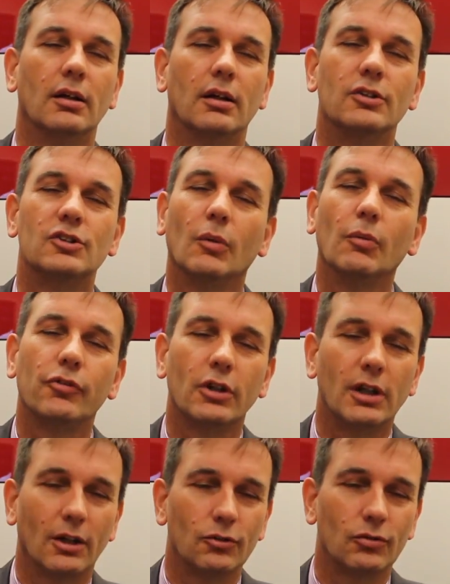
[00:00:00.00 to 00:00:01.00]
And some of the
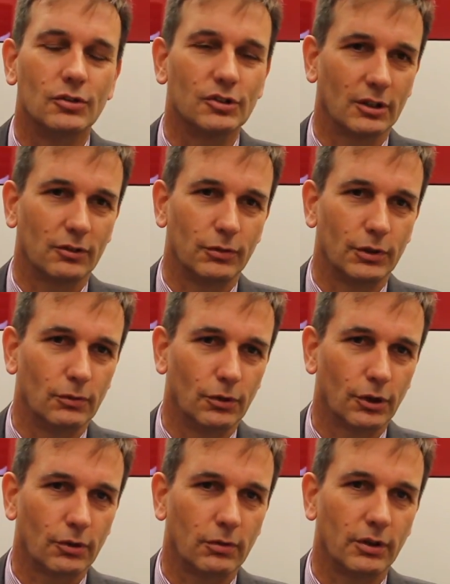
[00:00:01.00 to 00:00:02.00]
countries that we
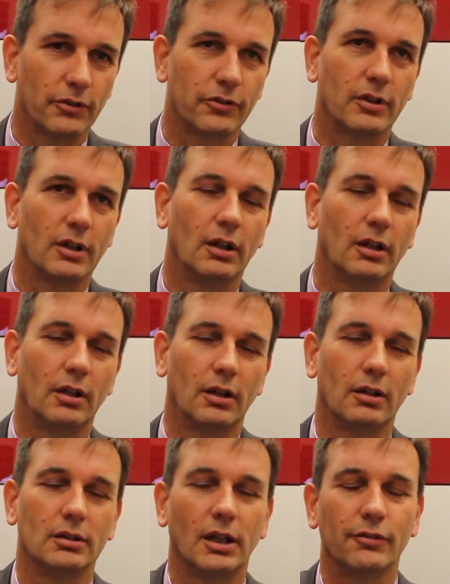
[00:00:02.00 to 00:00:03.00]
work with,
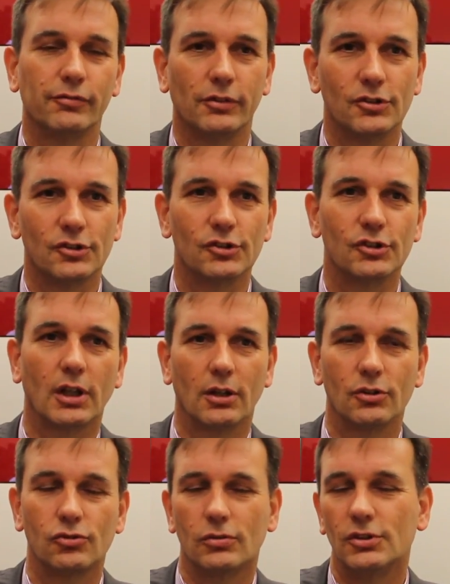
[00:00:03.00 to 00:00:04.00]
like for instance
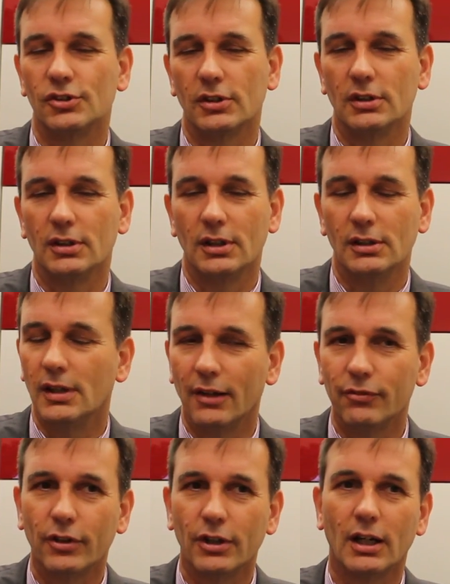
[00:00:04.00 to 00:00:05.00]
countries in
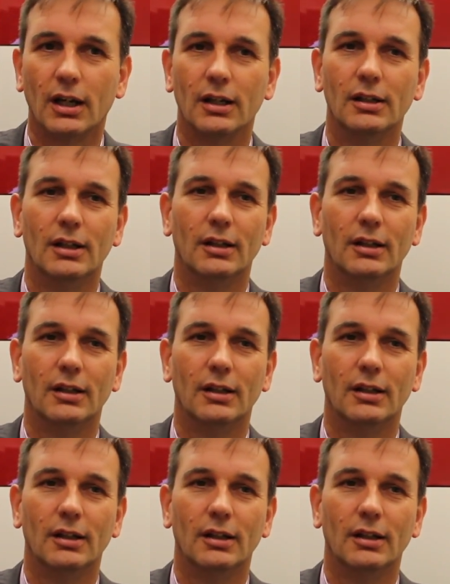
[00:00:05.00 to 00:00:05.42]
Africa,